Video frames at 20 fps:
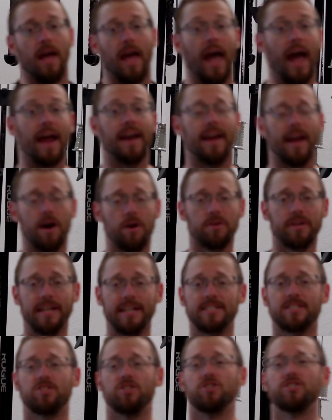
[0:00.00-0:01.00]
And
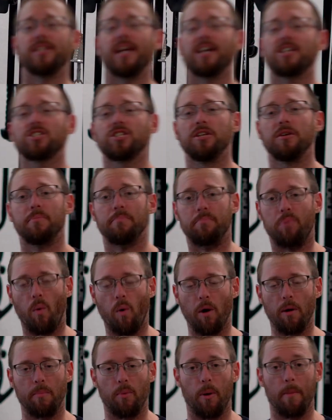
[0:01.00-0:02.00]
nowadays, there's actually
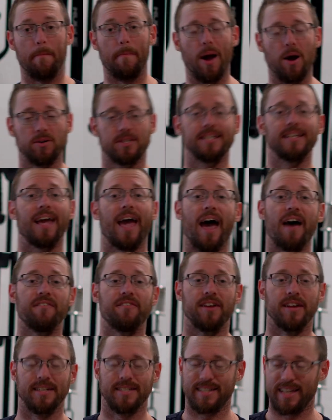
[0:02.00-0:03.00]
more and more mounting
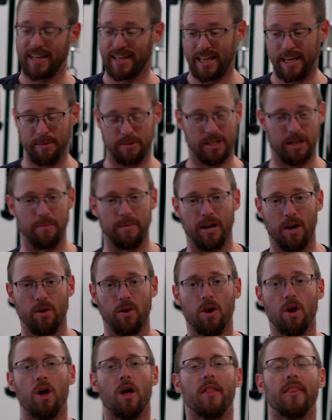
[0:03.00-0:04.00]
evidence that keeps coming out
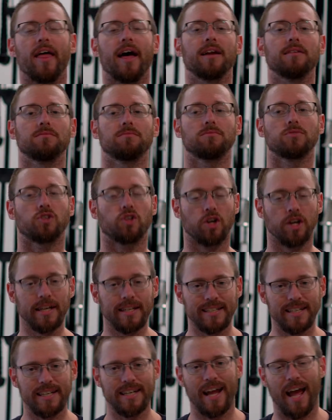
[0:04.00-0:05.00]
that
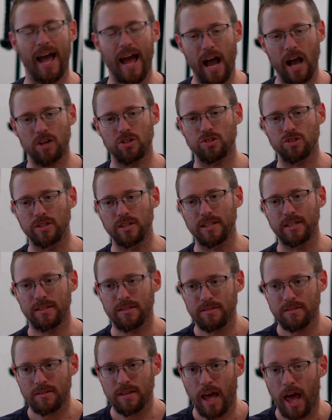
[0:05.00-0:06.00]
creatine actually
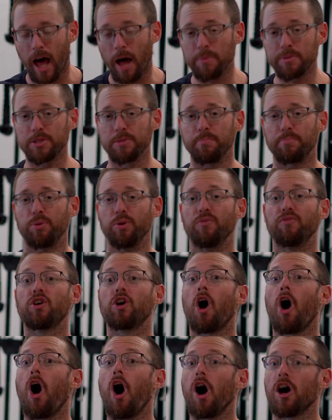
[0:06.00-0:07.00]
helps improve
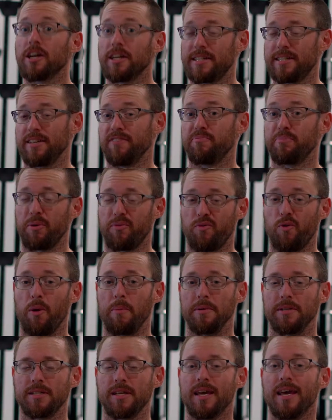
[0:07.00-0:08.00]
cognitive
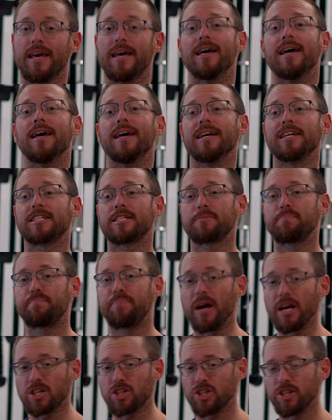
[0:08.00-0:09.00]
performance,
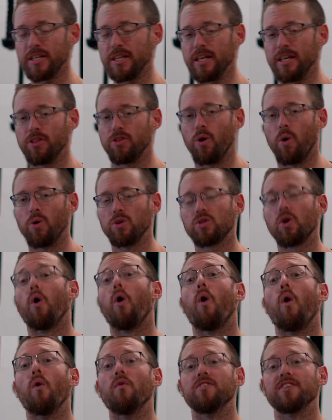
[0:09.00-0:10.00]
especially in those
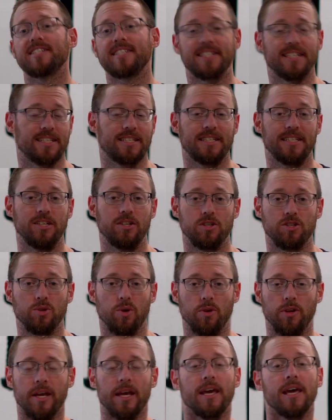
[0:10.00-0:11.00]
over 60 years
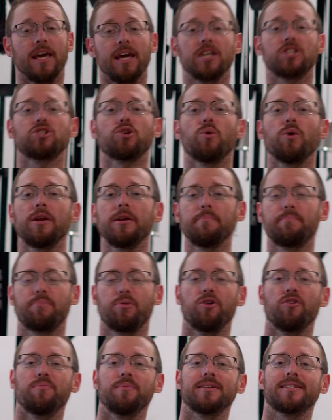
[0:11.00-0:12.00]
old. It's showing
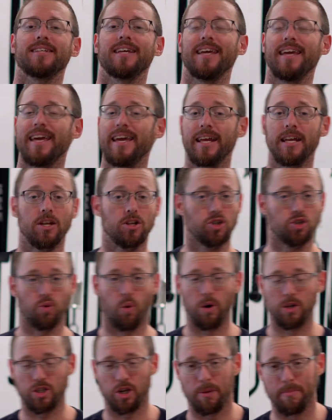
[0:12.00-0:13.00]
improvements in
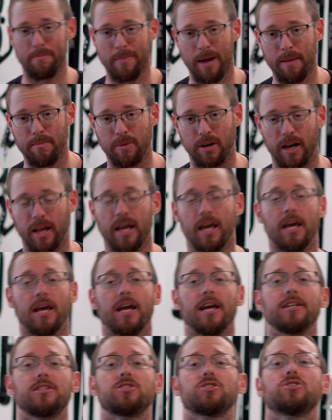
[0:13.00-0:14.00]
short-term memory.
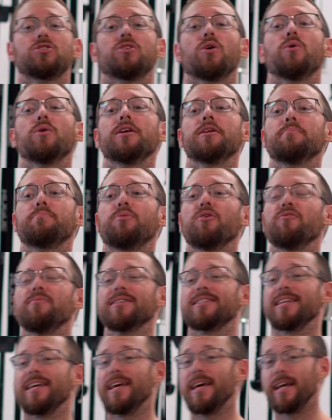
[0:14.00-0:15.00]
It's showing
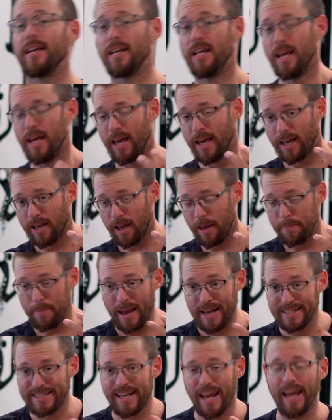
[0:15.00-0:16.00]
improvements in
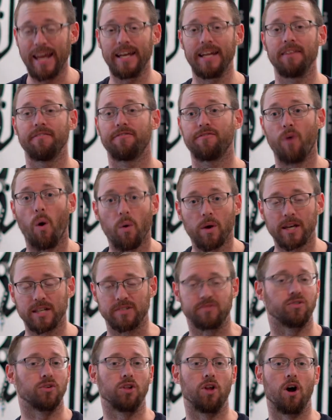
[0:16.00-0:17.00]
maintaining
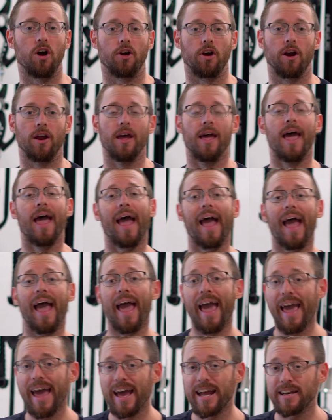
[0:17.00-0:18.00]
focus for longer.
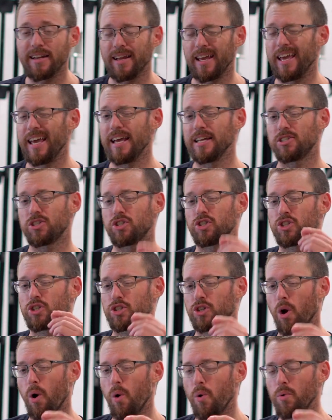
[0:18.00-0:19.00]
And it's
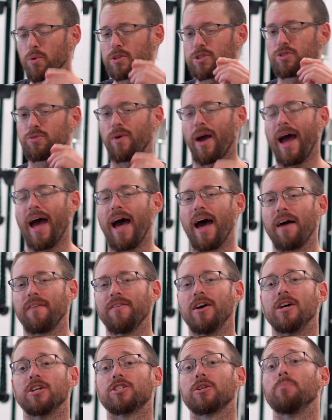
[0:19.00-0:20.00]
shown to have
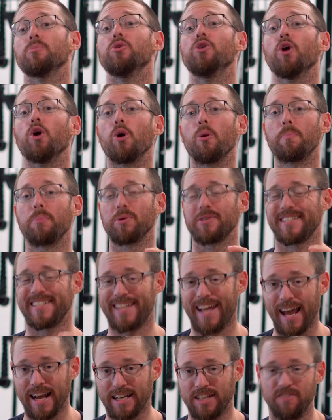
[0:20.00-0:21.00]
some
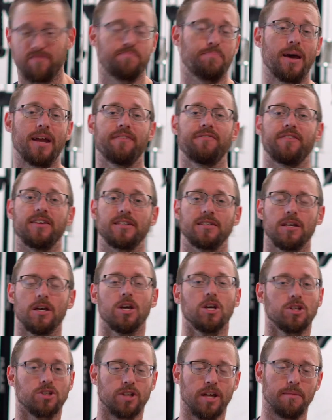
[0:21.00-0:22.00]
neuroprotective benefits.
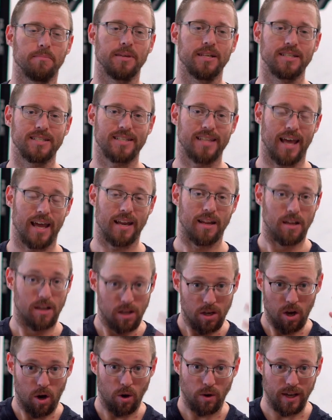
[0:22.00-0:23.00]
So that means that,
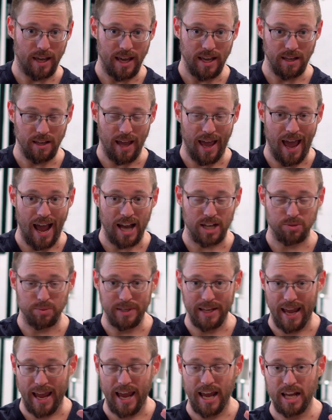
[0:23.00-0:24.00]
okay, as
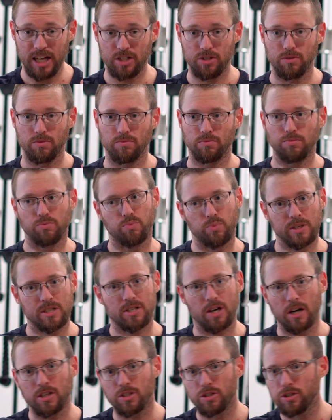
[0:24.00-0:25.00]
we age, we
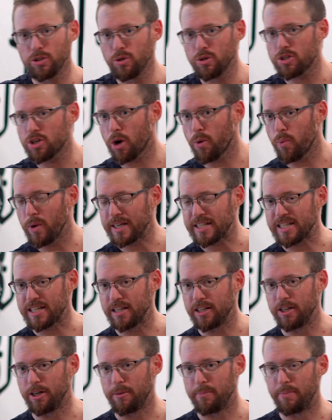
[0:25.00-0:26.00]
start to lose our wits
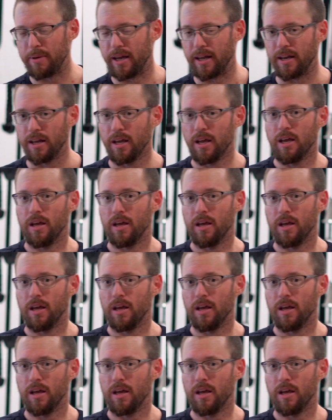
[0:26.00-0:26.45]
a little bit.